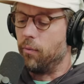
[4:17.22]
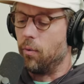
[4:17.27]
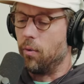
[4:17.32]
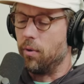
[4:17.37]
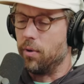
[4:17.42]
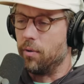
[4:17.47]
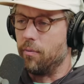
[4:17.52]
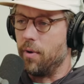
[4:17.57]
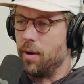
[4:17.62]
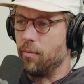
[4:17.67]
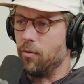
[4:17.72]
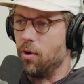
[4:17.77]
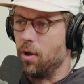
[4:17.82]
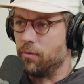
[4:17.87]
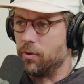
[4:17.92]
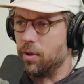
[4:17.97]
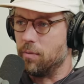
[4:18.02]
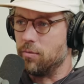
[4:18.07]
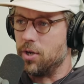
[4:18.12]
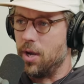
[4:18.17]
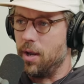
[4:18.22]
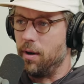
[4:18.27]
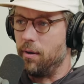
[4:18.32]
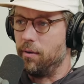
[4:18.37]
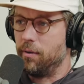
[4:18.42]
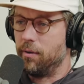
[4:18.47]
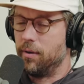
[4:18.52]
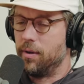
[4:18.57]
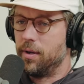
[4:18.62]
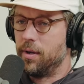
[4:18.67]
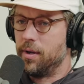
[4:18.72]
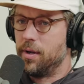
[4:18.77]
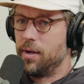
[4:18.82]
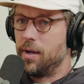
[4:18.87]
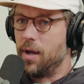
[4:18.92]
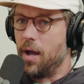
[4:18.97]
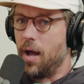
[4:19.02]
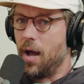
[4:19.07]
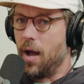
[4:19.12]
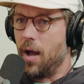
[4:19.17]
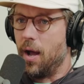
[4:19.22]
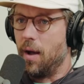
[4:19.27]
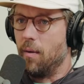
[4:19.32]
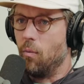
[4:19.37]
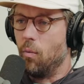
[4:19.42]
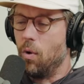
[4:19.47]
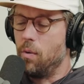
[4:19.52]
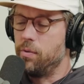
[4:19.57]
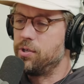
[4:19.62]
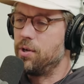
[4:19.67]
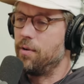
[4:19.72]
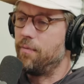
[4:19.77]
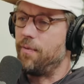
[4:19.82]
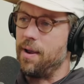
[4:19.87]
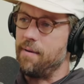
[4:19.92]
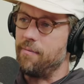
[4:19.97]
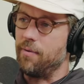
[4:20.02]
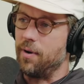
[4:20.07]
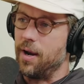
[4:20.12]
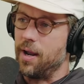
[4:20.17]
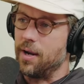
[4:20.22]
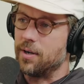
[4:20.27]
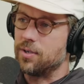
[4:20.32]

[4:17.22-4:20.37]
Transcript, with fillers: for the Random Golf Club channel. Right. Um, what was your favorite